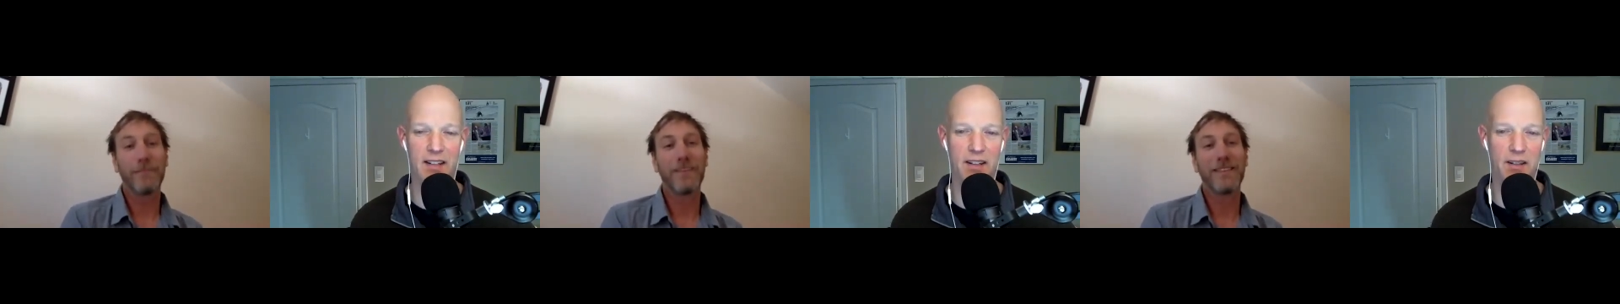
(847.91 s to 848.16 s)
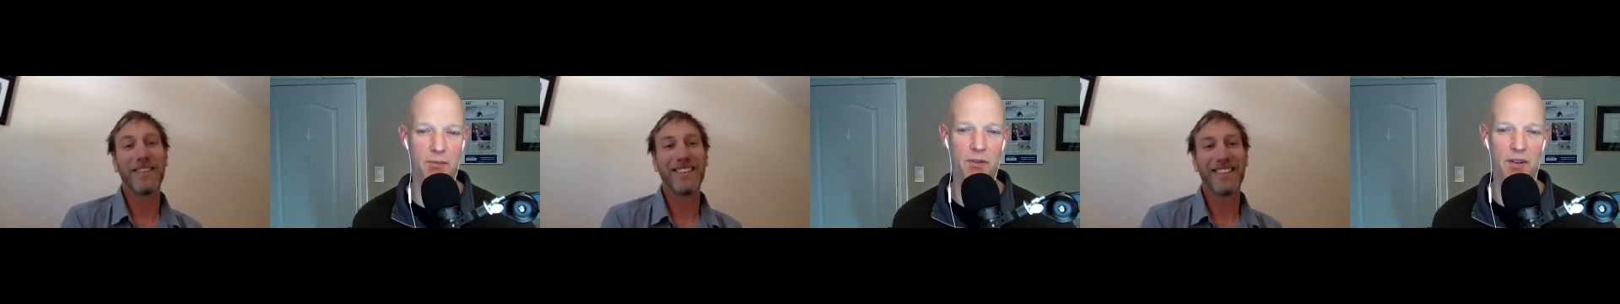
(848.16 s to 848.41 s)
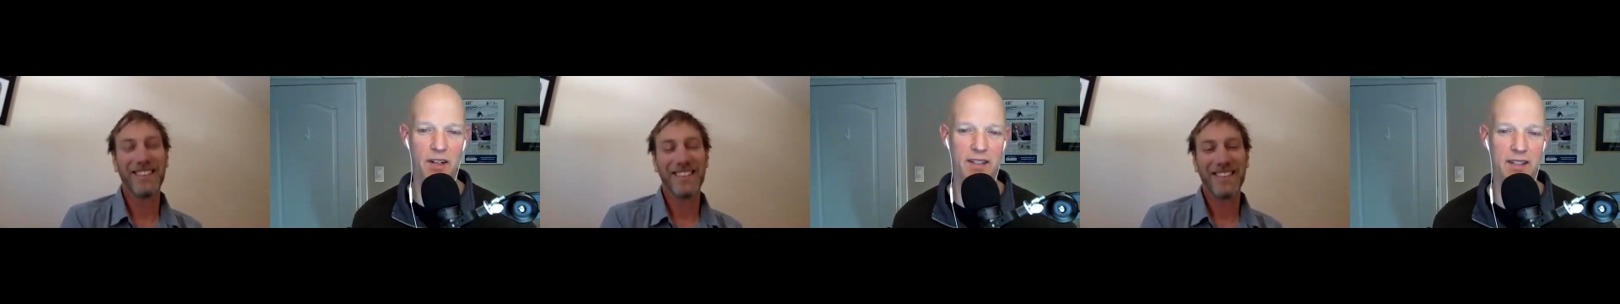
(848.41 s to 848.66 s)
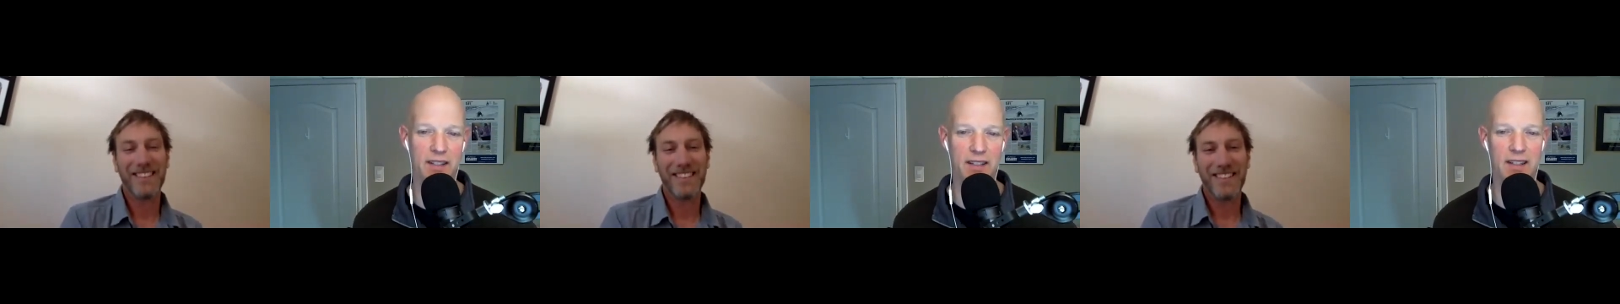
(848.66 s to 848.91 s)
Speaker 1: us let, move
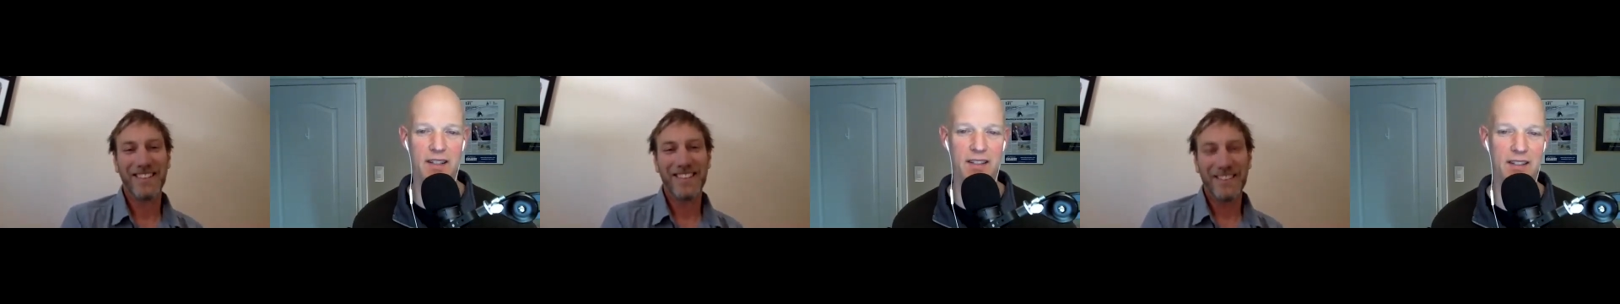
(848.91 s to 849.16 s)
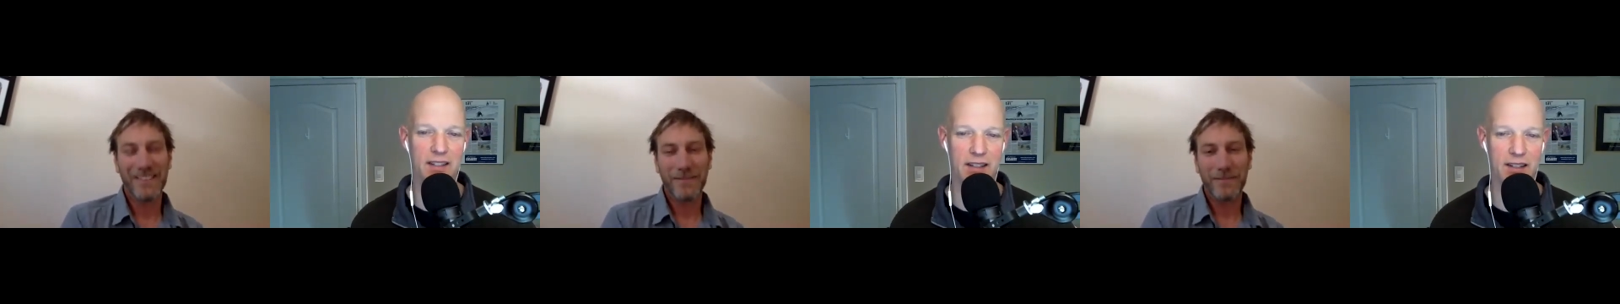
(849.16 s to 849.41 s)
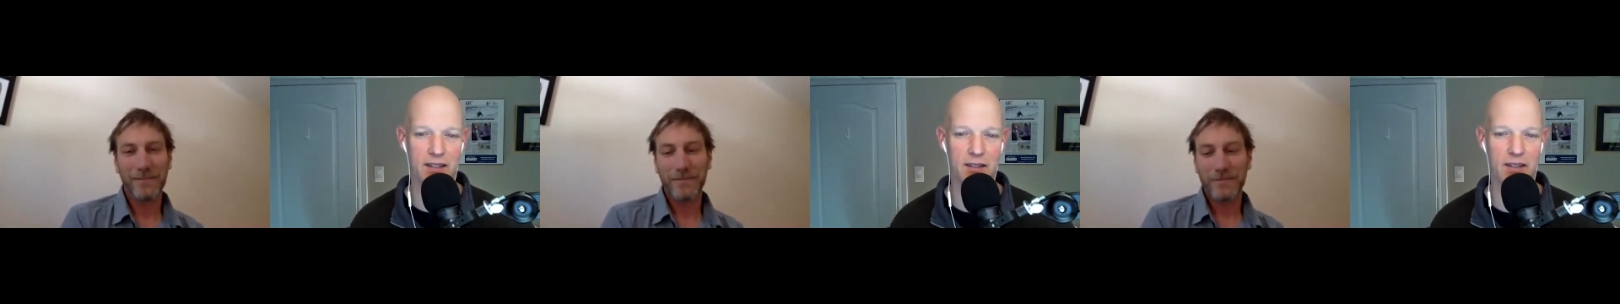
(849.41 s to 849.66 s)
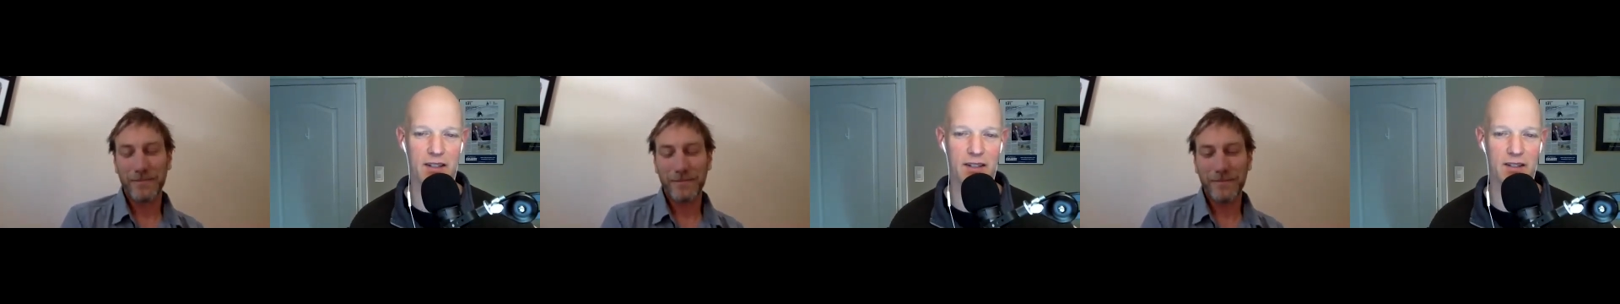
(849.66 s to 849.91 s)
on to the to the
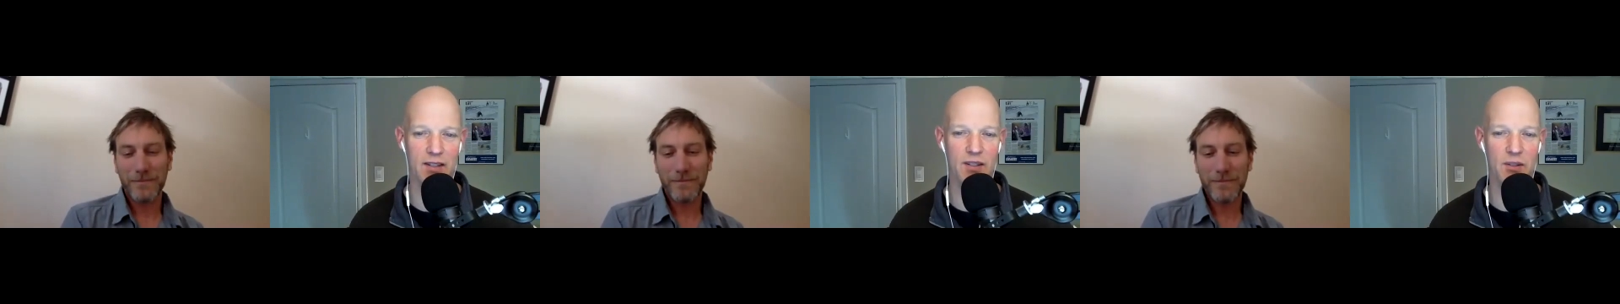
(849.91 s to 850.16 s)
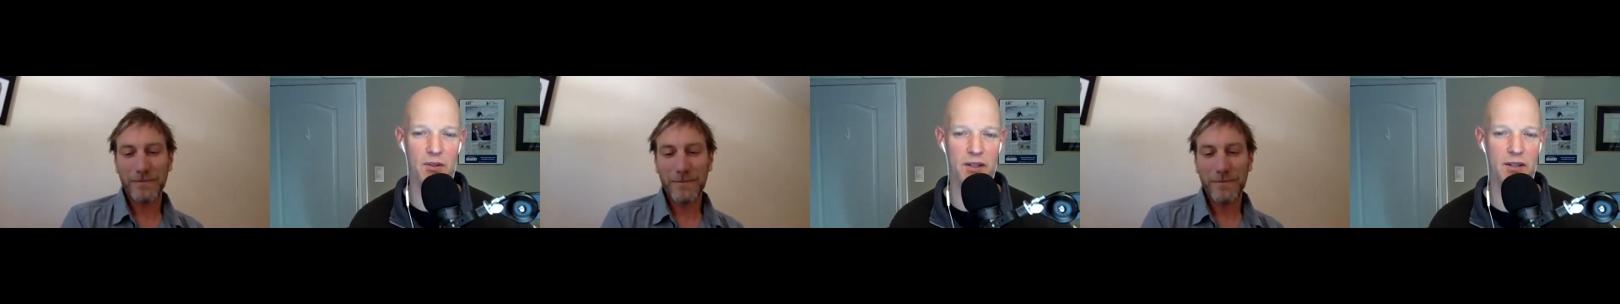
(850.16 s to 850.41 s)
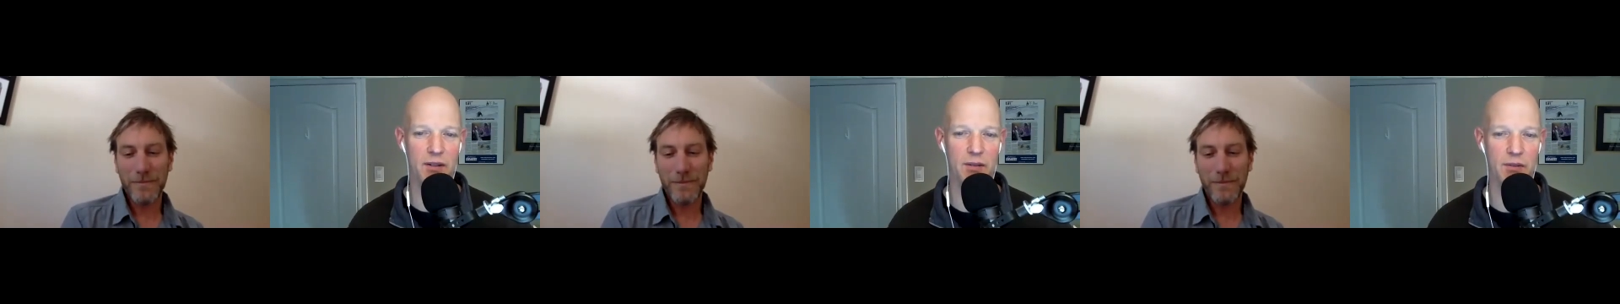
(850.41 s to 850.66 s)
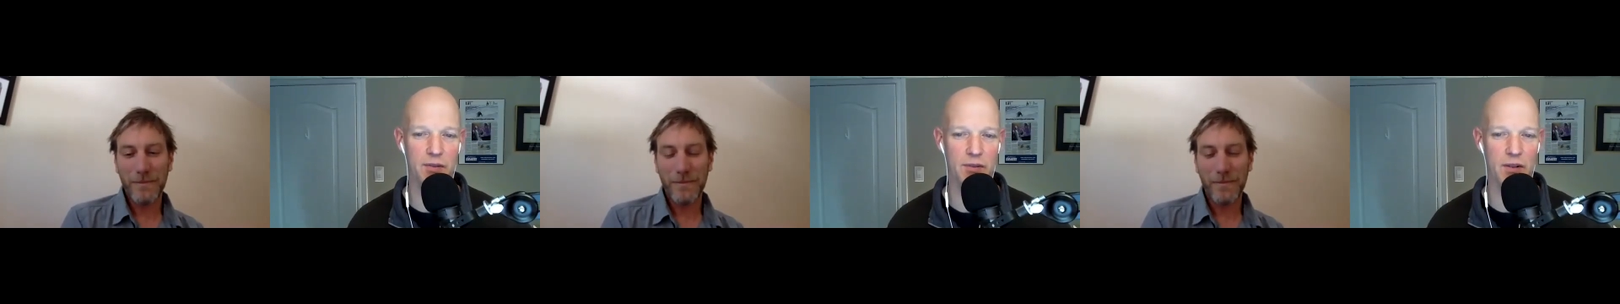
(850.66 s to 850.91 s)
next uh, story
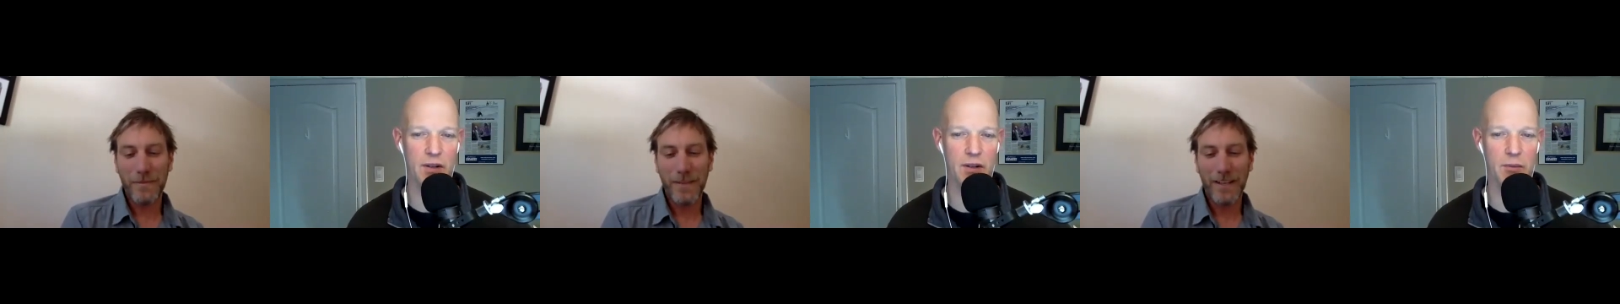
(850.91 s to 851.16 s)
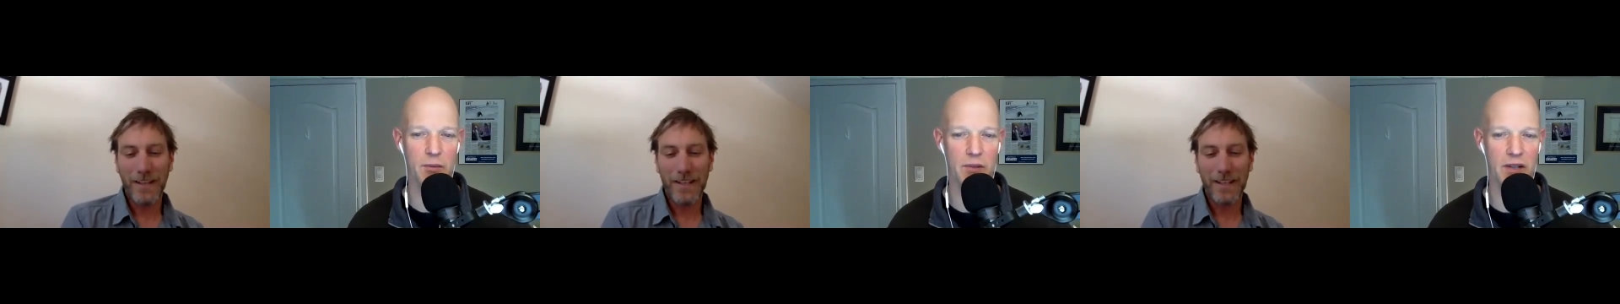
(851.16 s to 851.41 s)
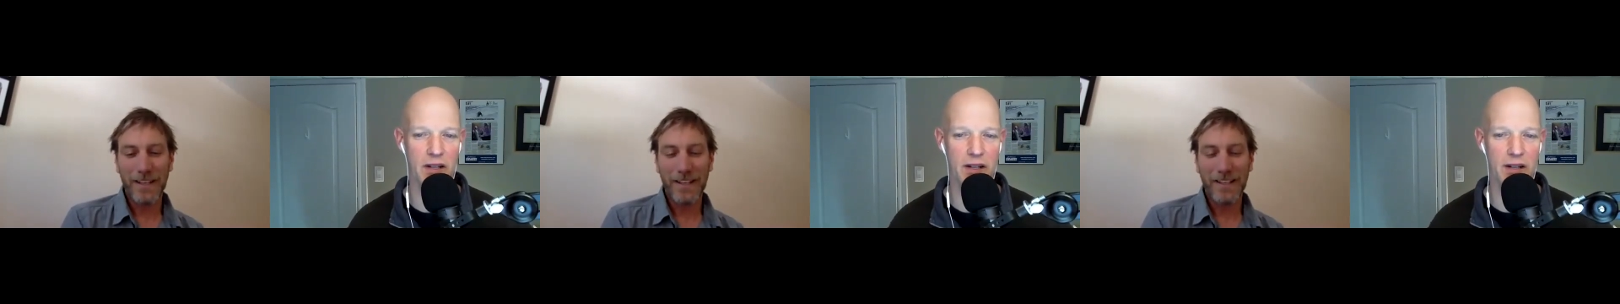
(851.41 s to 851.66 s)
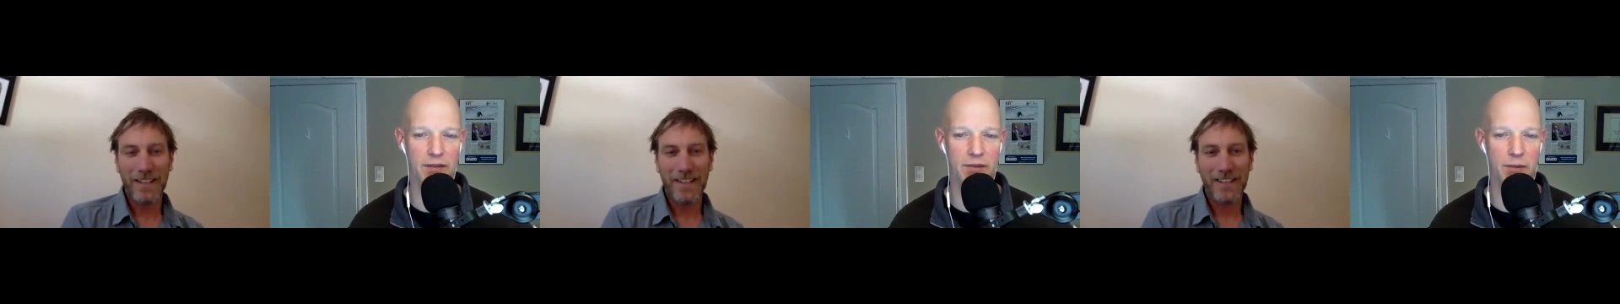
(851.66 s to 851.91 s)
from uh,